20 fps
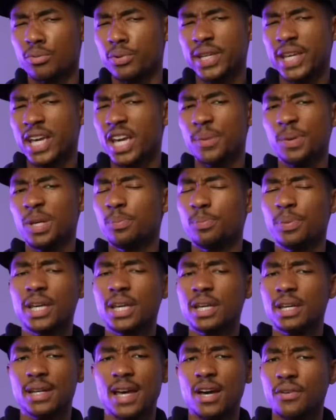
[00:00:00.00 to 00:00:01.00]
we can't be
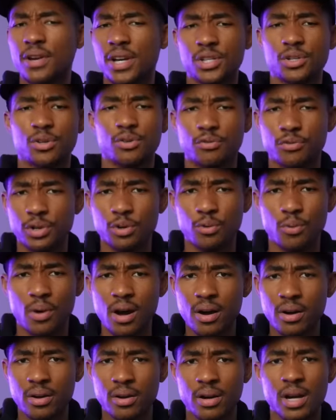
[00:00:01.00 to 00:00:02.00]
peeing out extra free
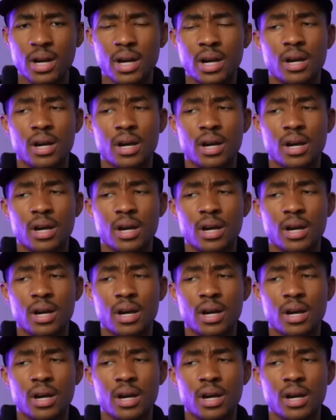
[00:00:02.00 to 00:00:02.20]
water.